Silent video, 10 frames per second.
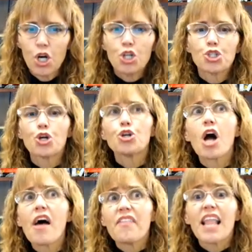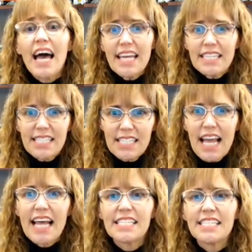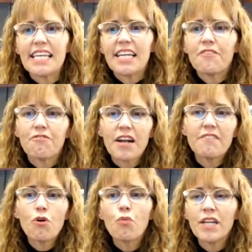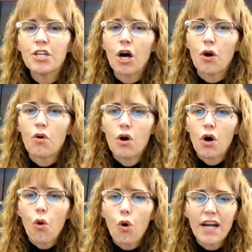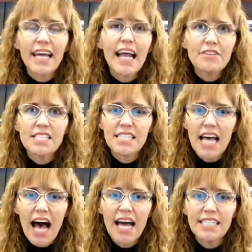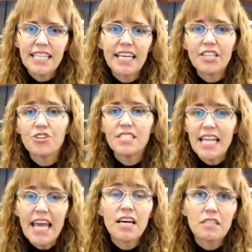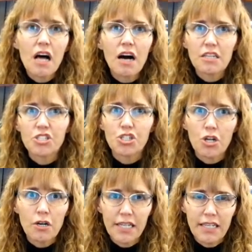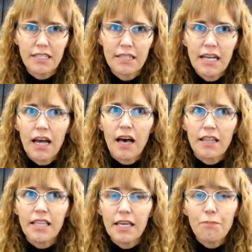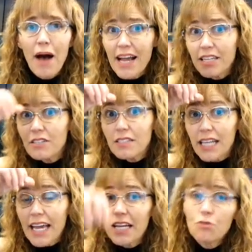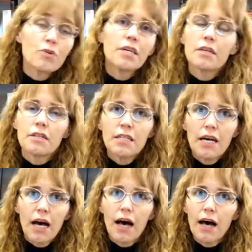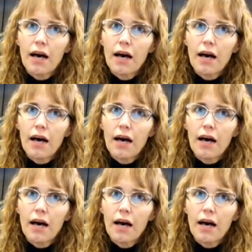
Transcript: Turn on lights and sit in front of a window or get outside to get their day clock started. The pineal gland will uh,